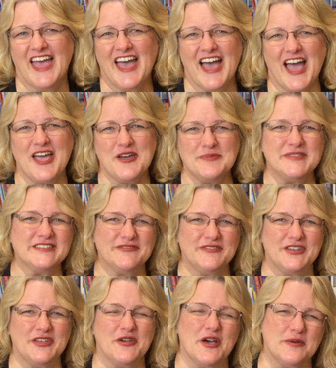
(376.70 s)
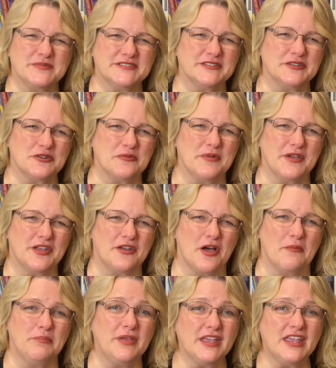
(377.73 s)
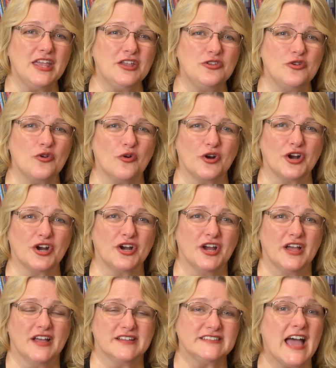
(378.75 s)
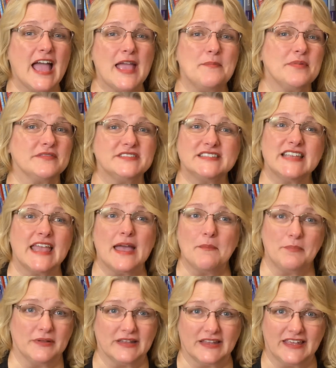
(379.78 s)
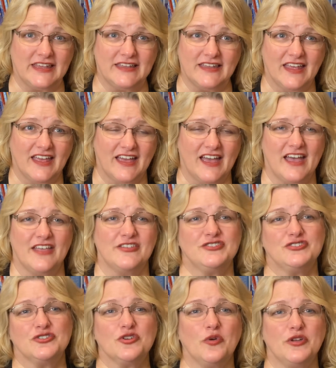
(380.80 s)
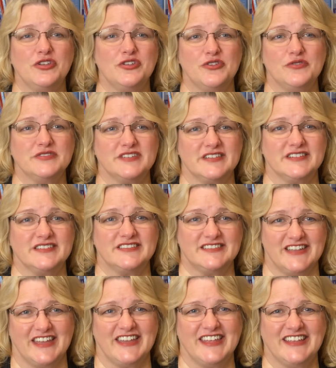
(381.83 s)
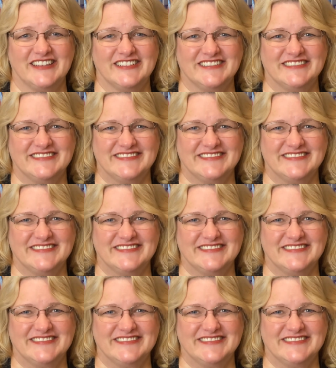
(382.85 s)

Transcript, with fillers: I hope this video helps a little bit on picking your type of sampling uh, that you're going to use in a study.